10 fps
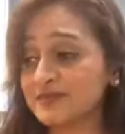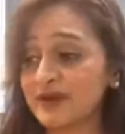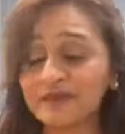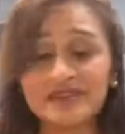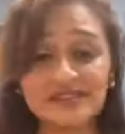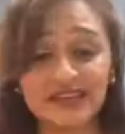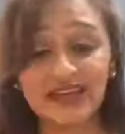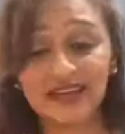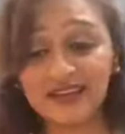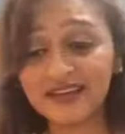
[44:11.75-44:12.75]
bumming
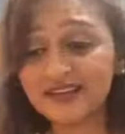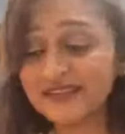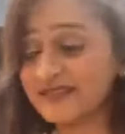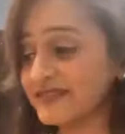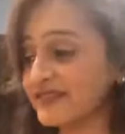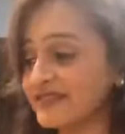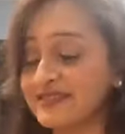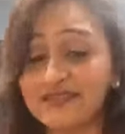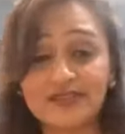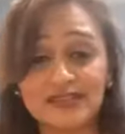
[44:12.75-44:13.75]
today in
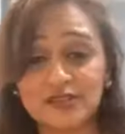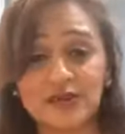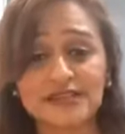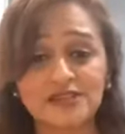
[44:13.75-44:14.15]
sweats